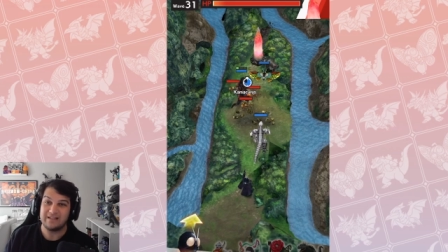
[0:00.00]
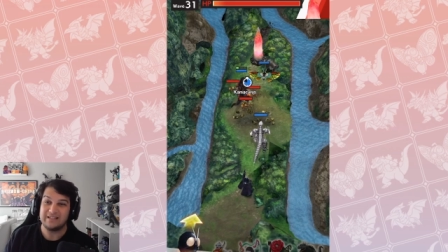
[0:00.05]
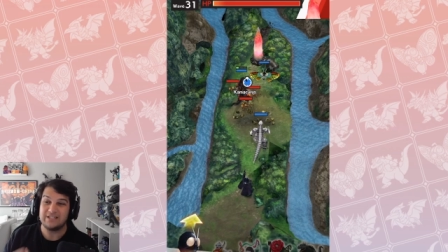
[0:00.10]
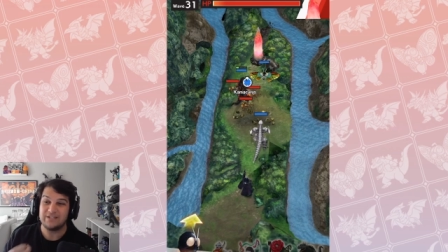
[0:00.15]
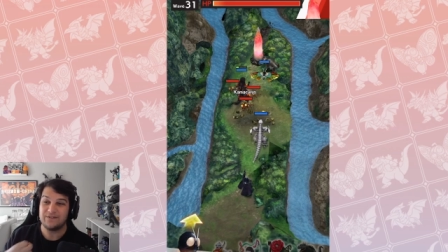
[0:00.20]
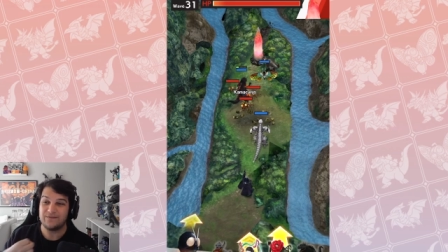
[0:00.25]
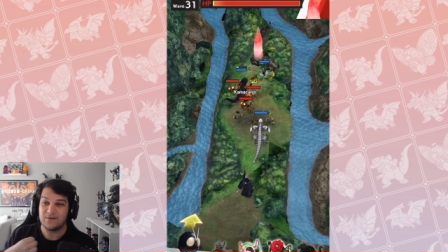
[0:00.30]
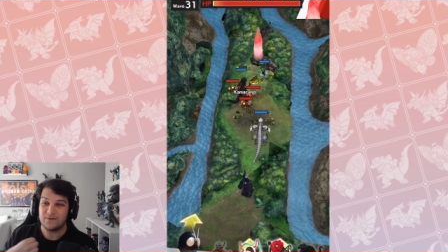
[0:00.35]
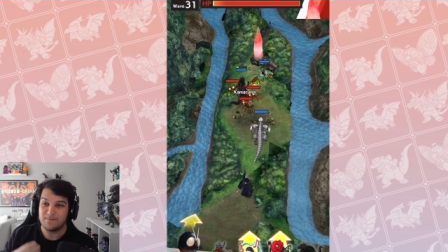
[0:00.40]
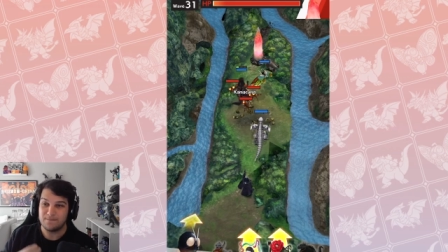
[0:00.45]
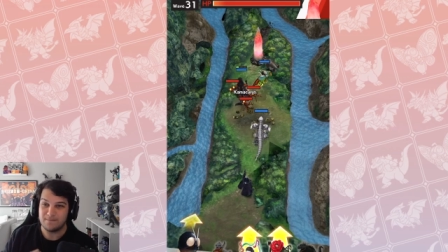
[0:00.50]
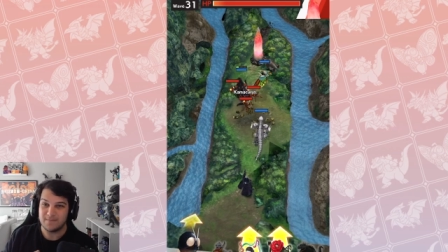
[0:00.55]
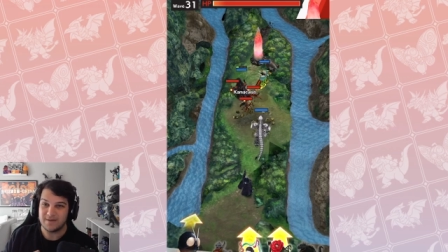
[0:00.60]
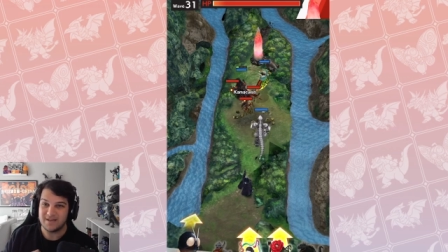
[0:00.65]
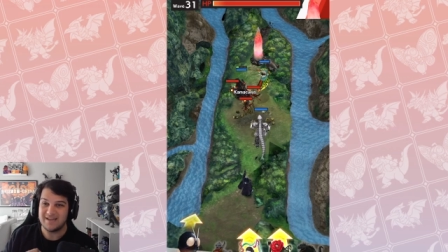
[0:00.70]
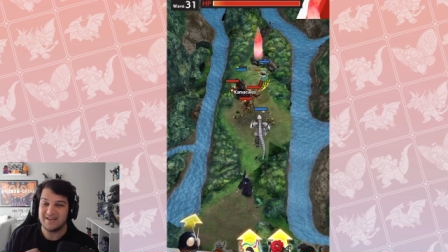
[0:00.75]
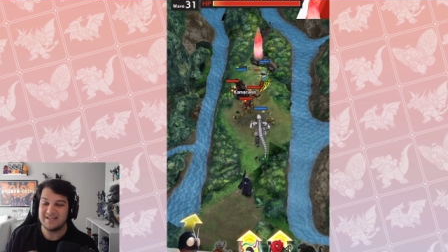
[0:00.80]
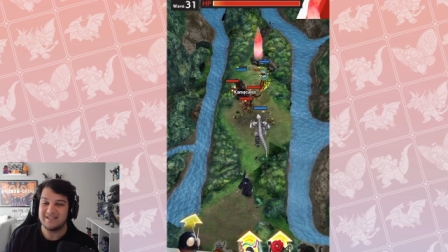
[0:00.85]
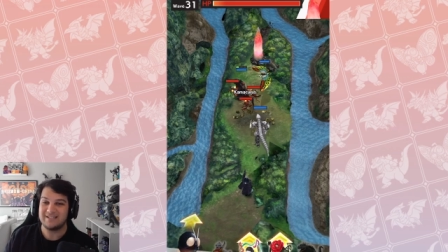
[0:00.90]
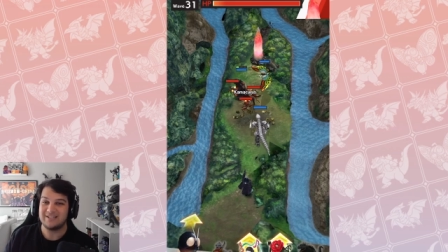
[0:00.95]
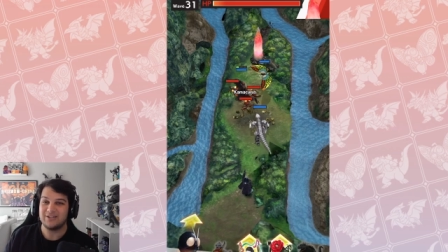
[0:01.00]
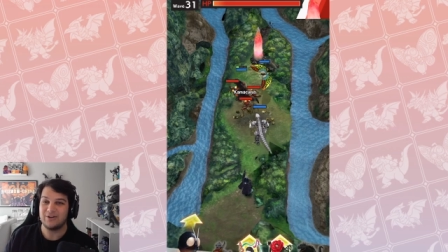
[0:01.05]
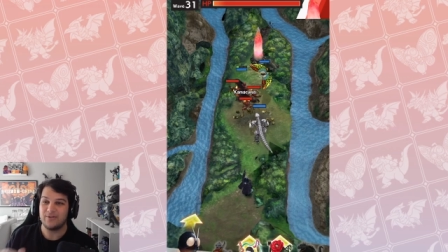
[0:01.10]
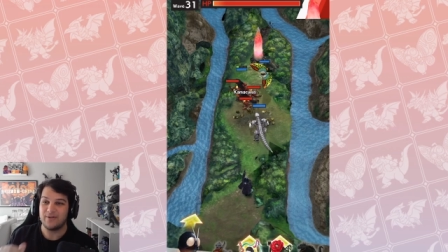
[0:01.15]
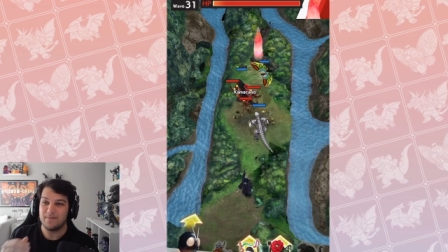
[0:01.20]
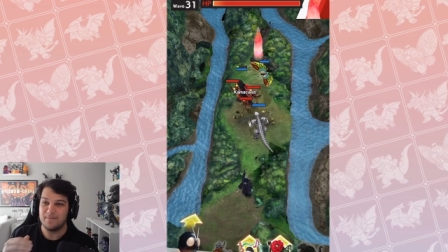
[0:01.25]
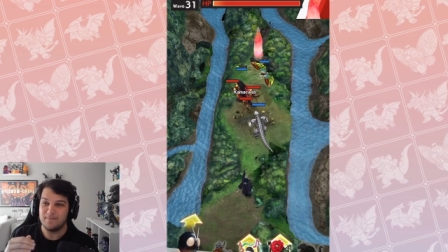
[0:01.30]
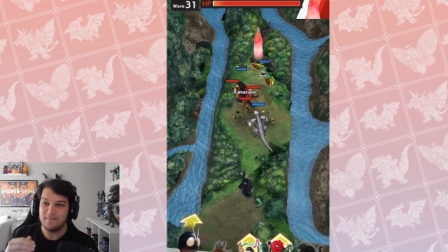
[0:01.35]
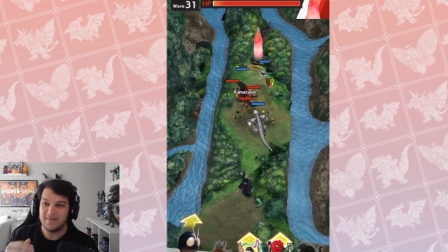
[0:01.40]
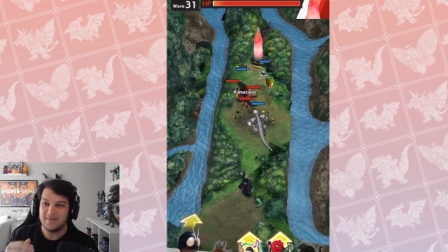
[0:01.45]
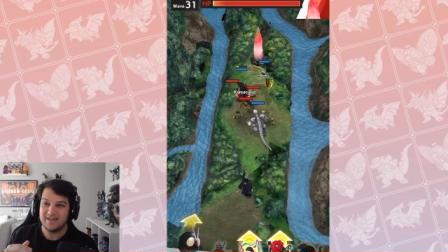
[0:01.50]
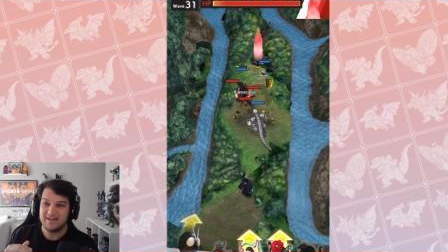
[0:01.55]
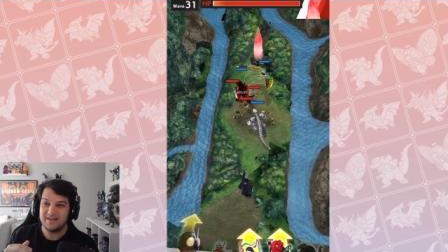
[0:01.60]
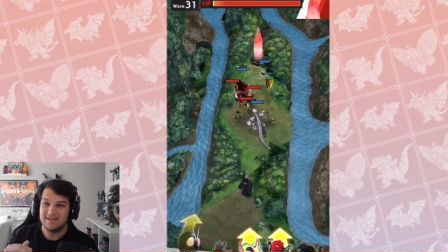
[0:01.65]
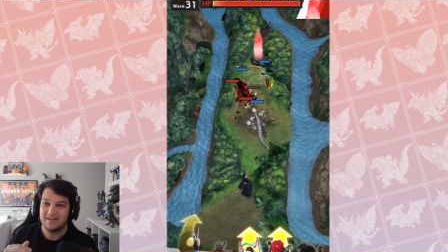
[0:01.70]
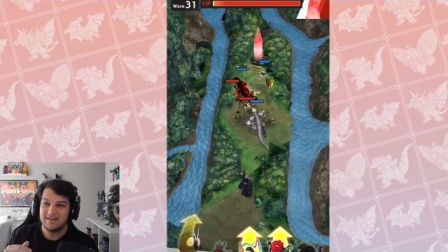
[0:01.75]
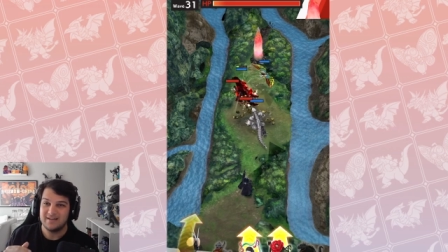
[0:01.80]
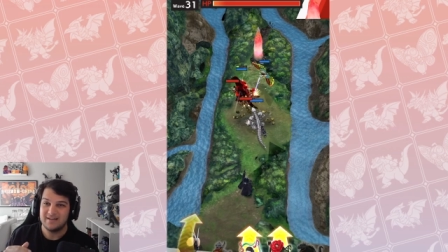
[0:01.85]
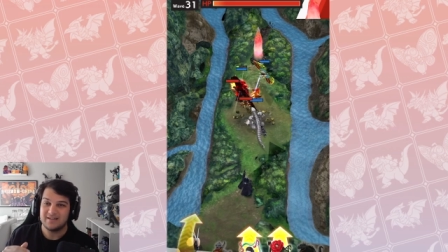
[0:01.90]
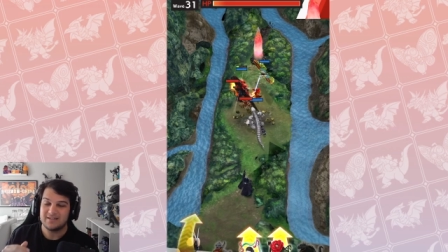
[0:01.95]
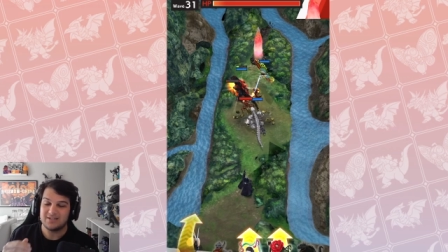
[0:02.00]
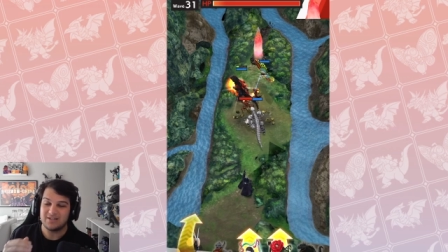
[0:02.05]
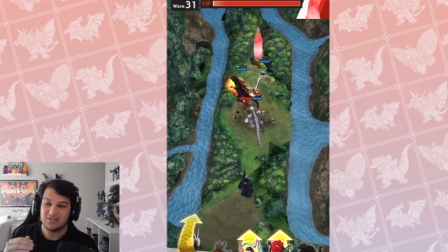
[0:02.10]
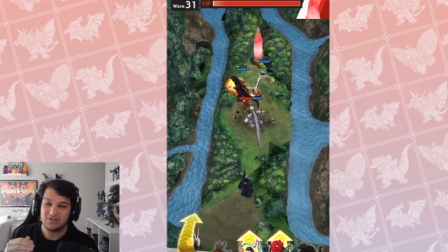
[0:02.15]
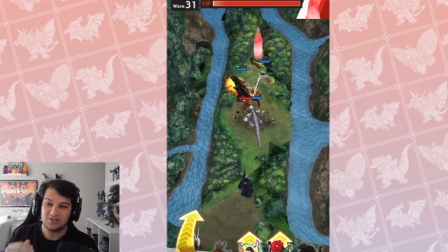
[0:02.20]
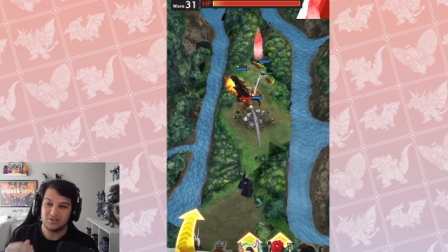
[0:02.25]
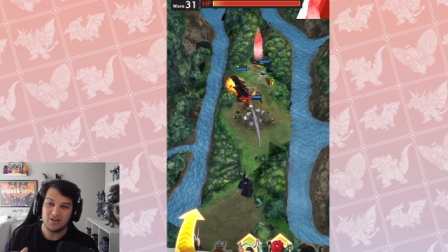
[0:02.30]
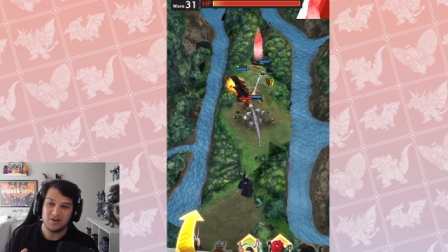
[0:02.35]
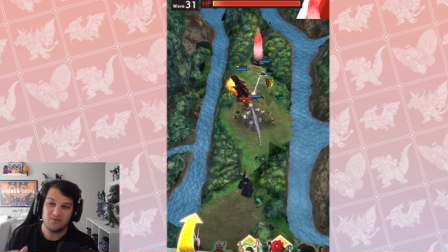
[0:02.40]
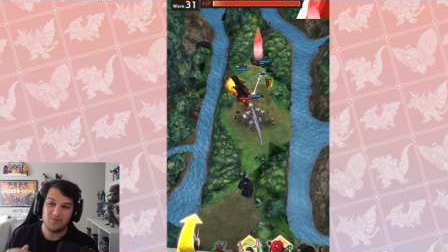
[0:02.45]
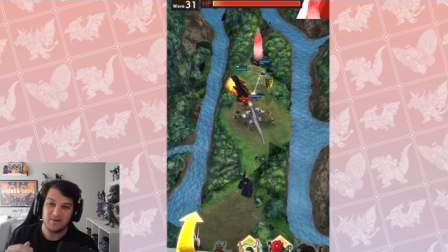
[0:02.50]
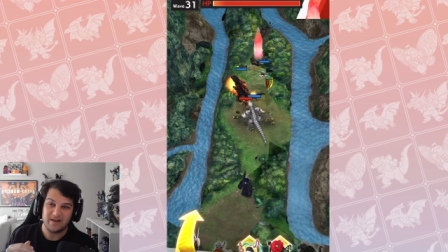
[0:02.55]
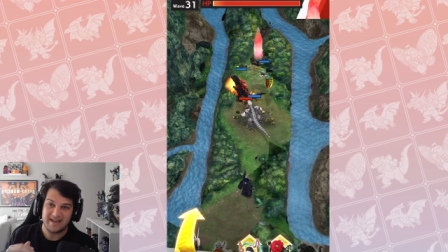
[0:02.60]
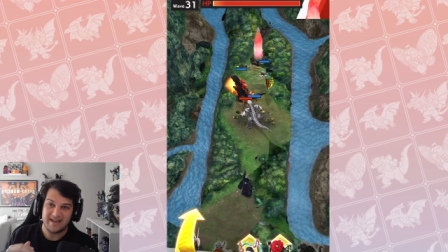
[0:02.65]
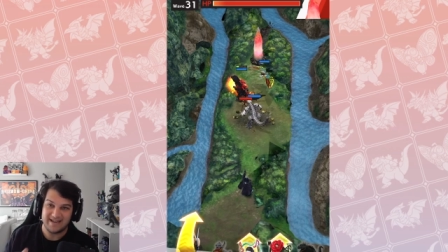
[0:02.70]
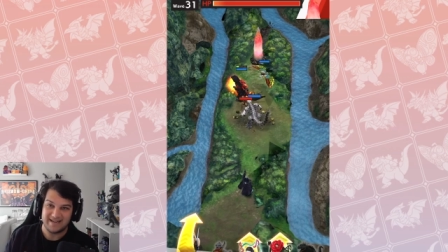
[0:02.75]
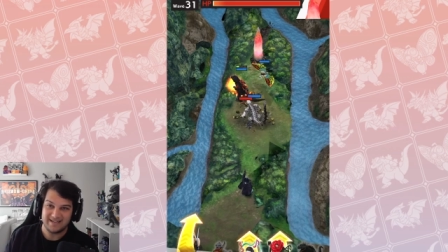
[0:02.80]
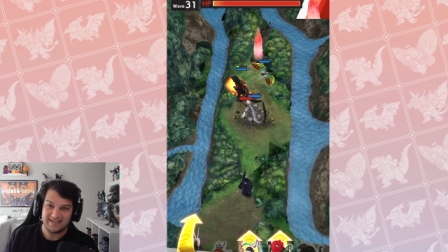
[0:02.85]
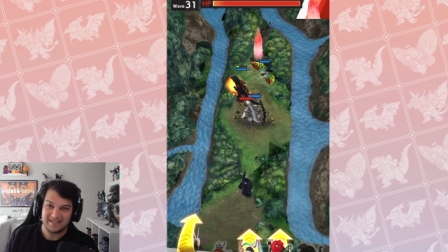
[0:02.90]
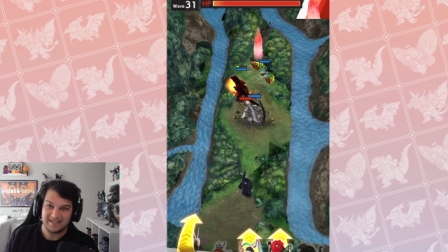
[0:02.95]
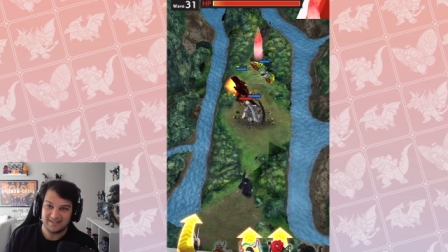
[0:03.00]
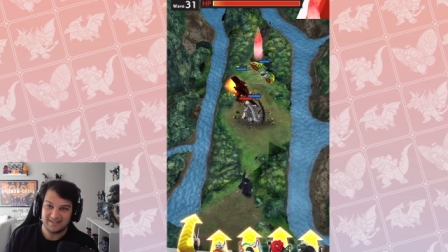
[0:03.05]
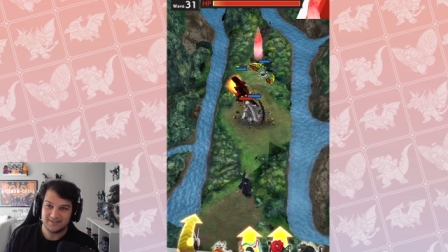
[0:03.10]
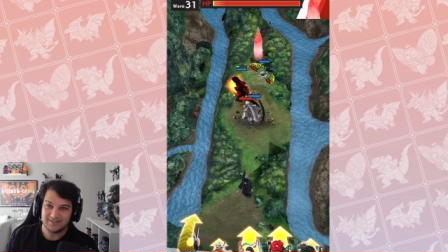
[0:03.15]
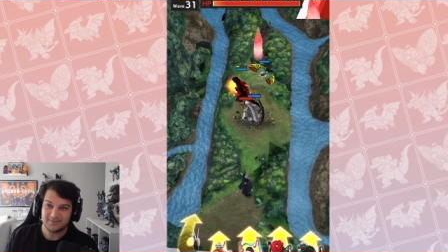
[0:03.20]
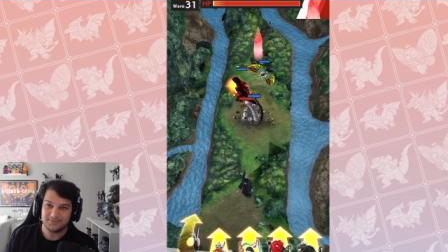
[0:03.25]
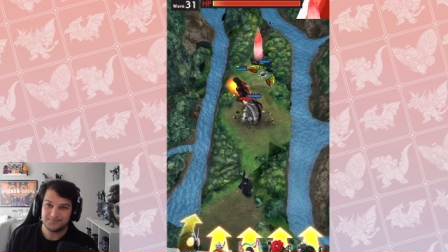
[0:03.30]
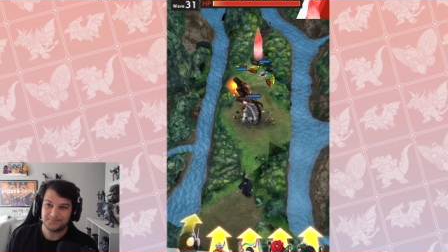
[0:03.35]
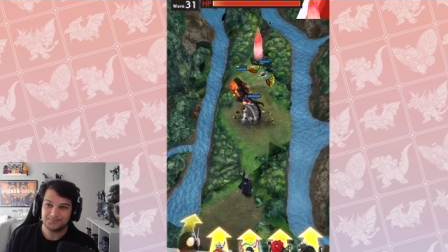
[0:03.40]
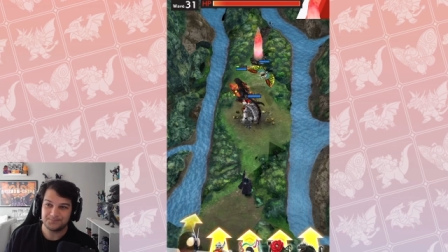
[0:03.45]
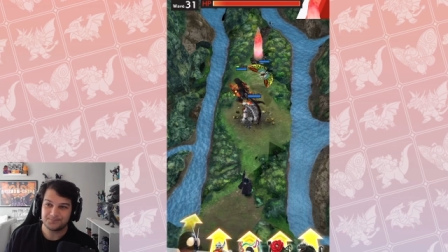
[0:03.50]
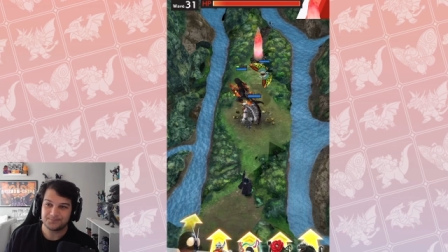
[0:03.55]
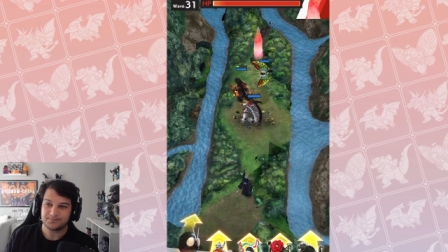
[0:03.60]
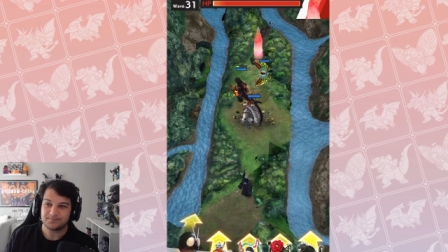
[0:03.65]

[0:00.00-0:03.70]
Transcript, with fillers: at least for me, until the mid to low 80s